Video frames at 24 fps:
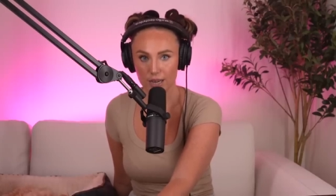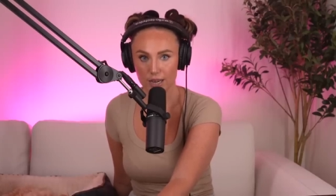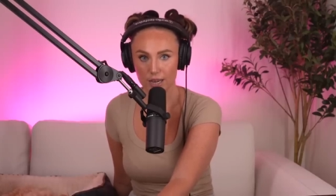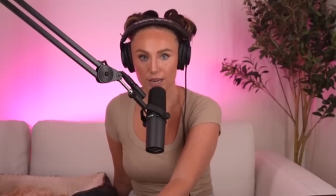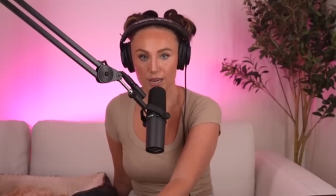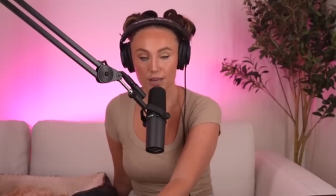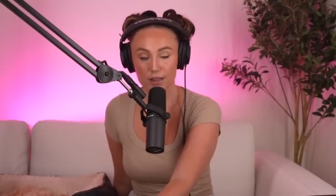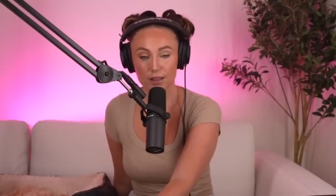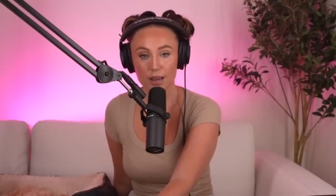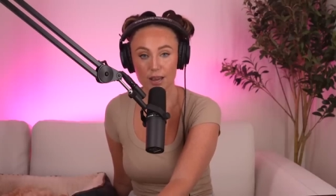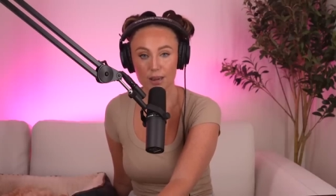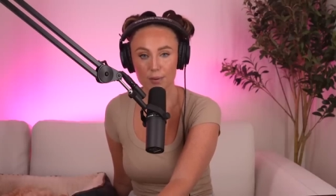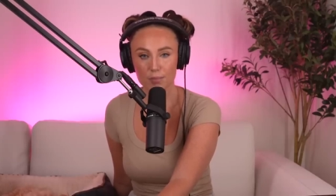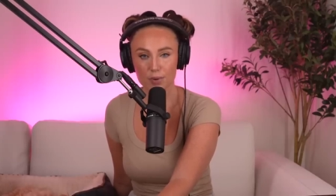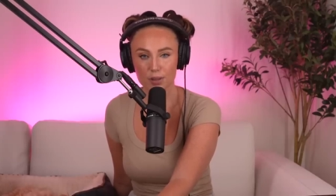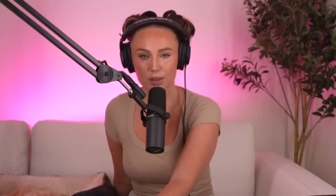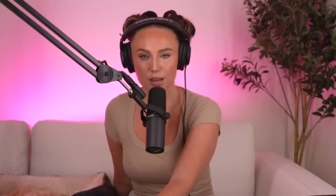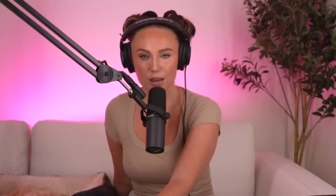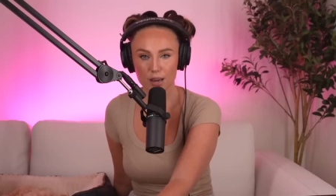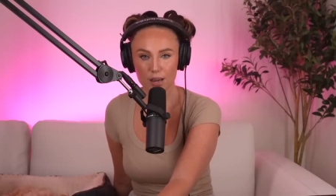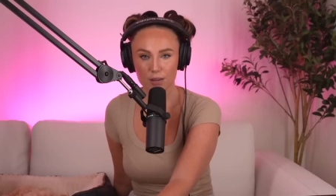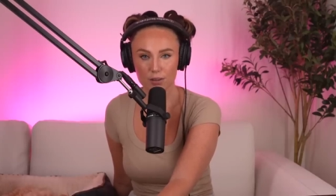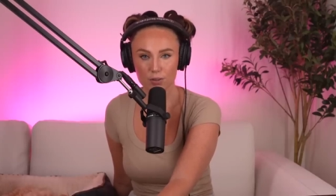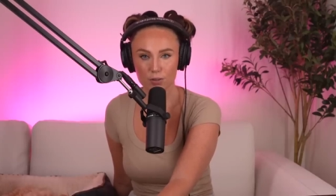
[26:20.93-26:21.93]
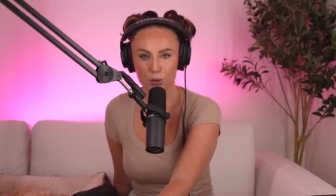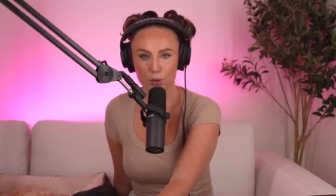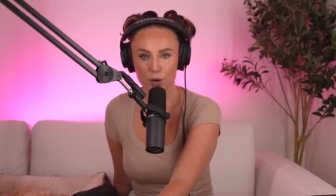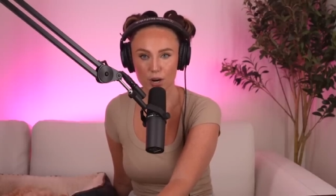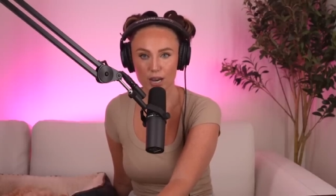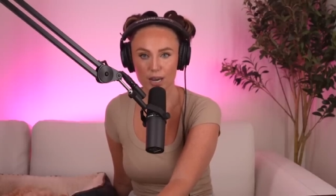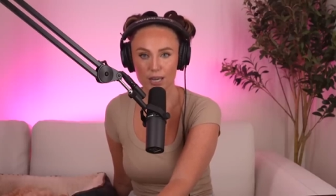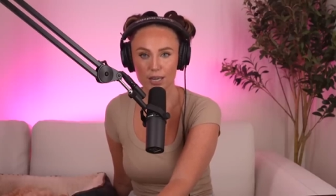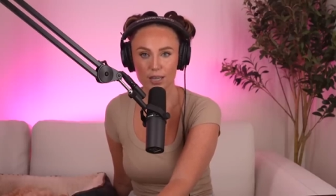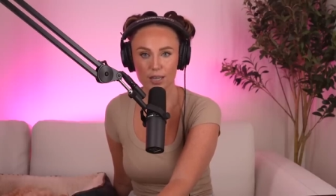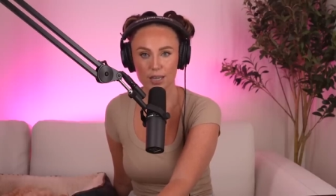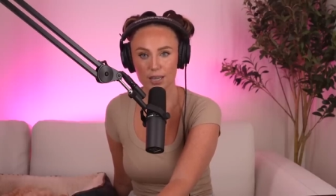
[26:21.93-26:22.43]
He claimed that
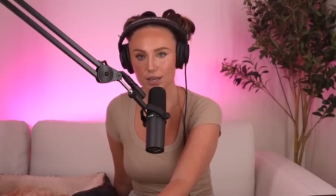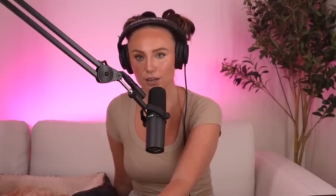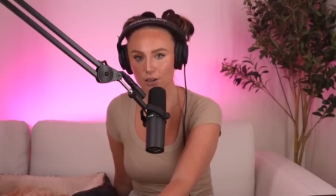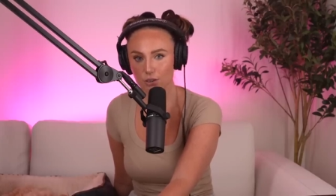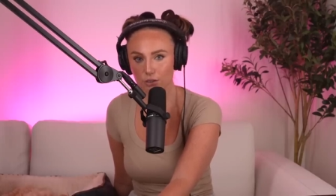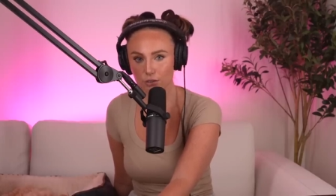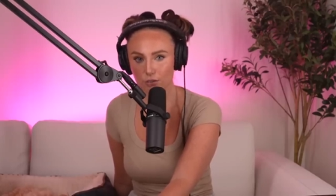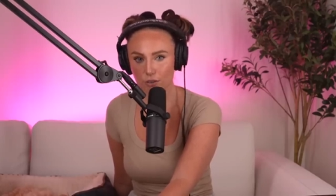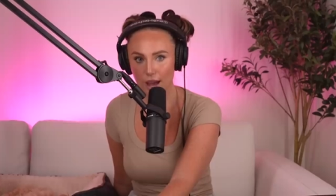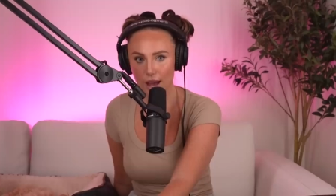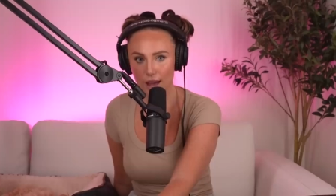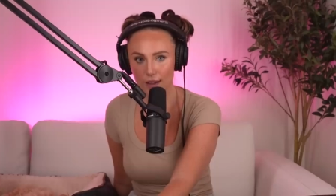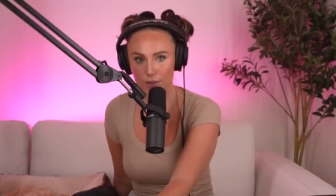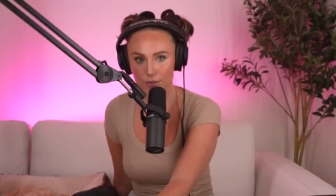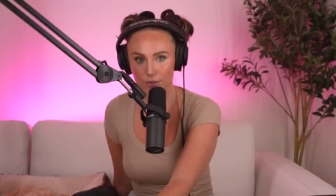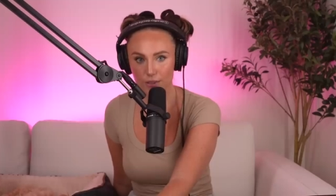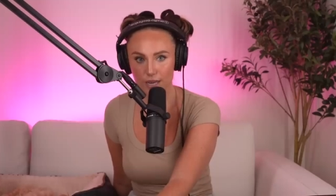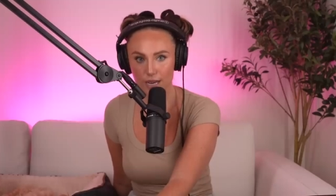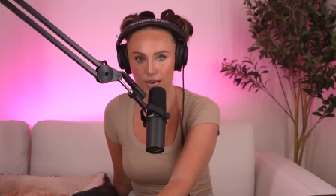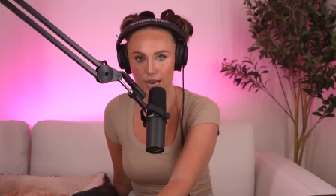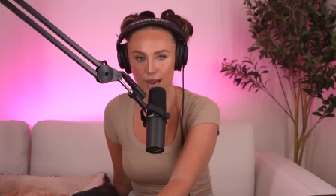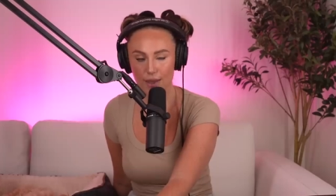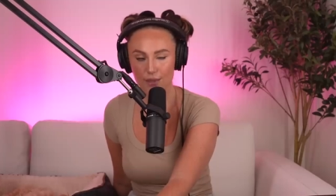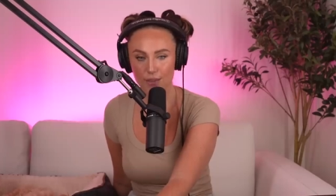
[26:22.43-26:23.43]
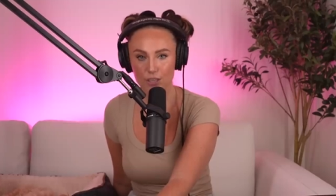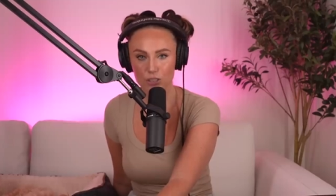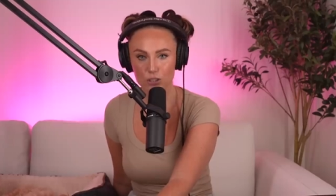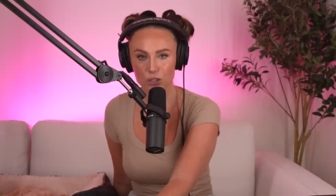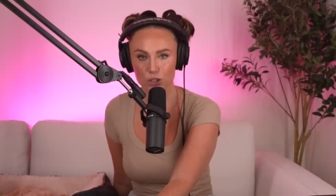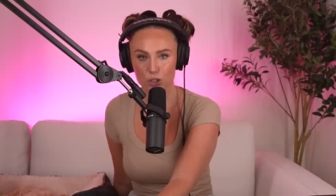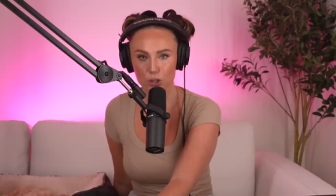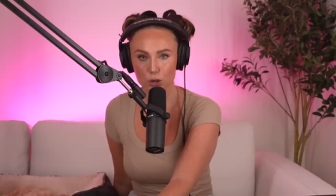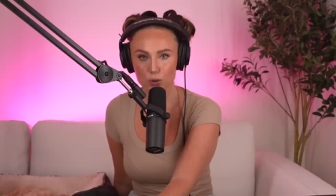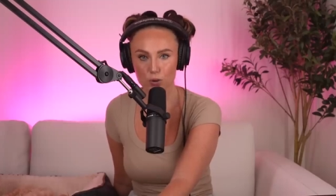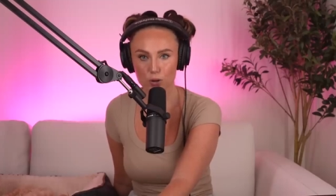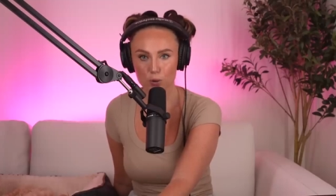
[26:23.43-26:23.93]
Craig killed Valiree and then
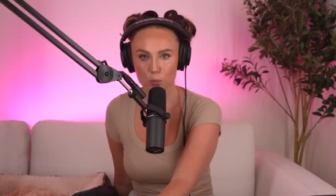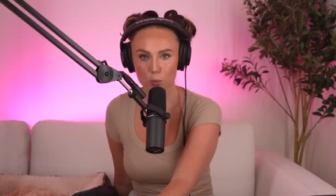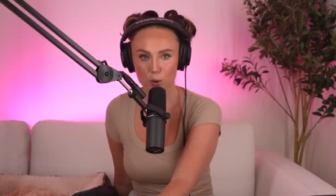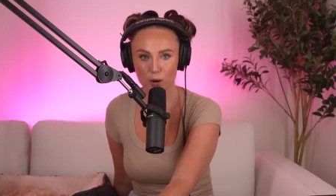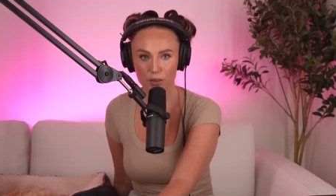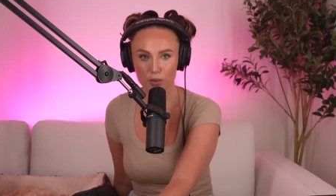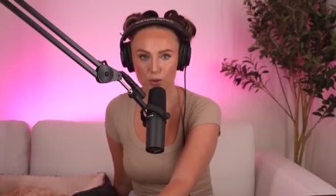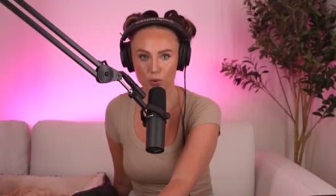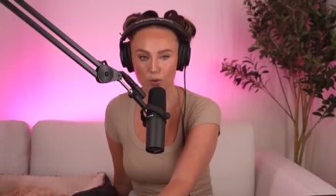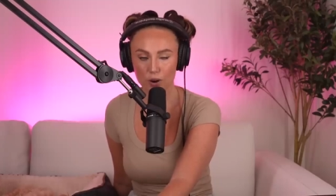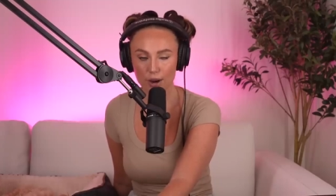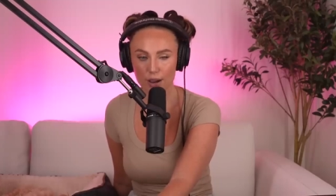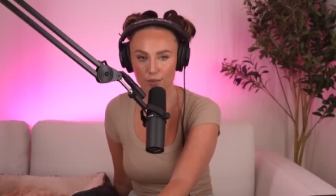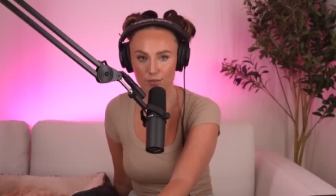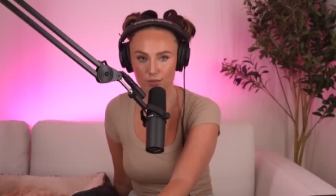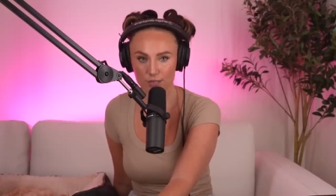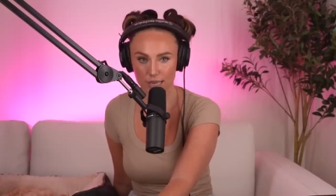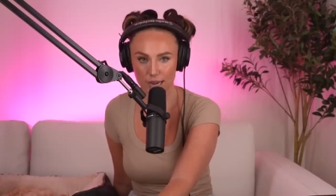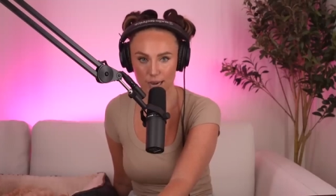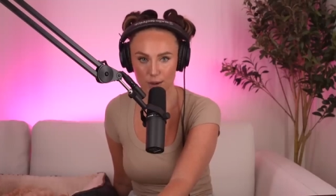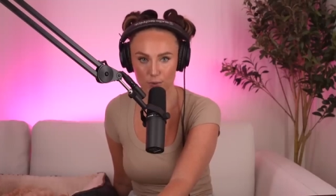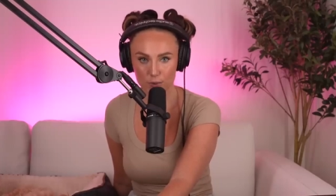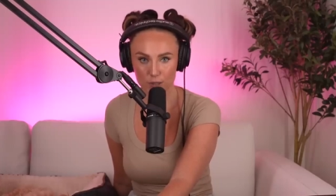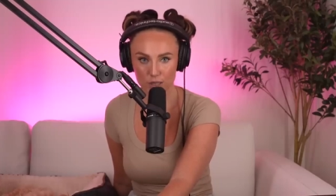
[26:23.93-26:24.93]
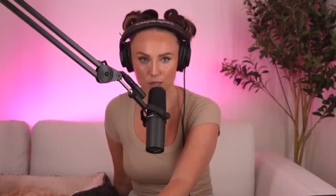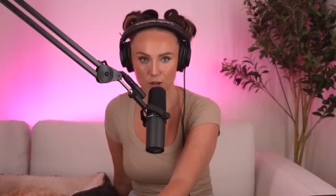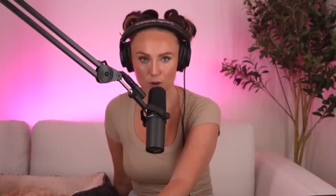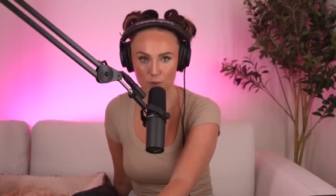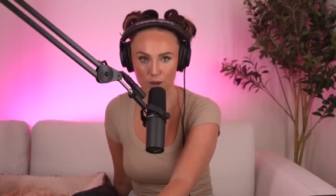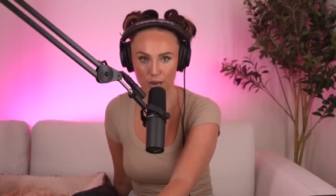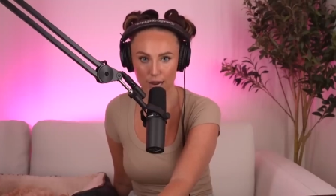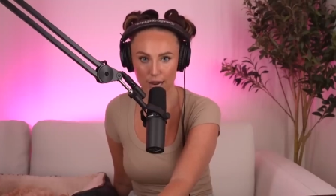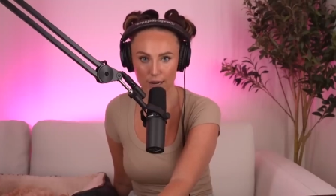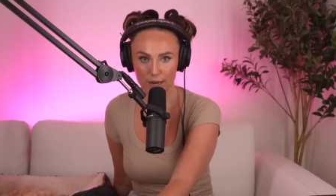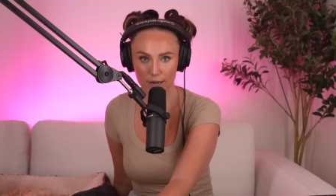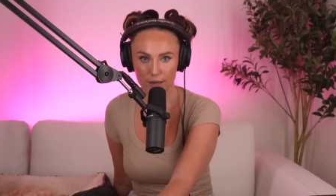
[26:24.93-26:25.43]
showed him where the gravesite was
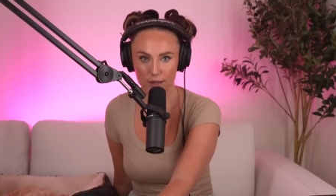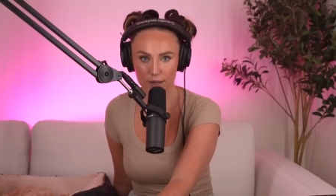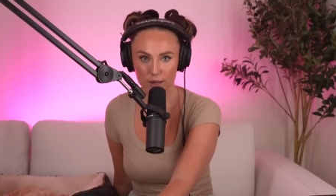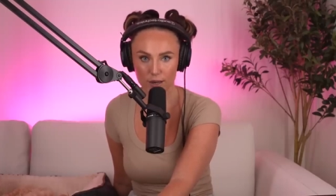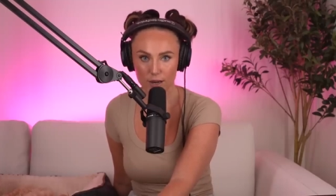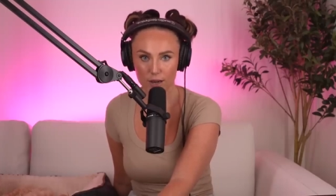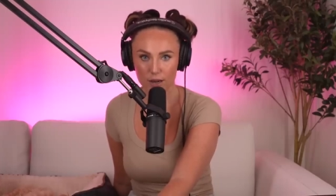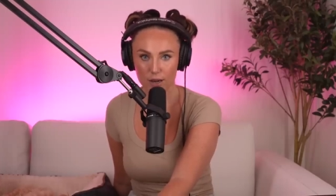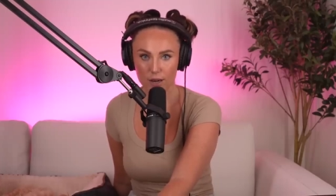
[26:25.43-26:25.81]
located.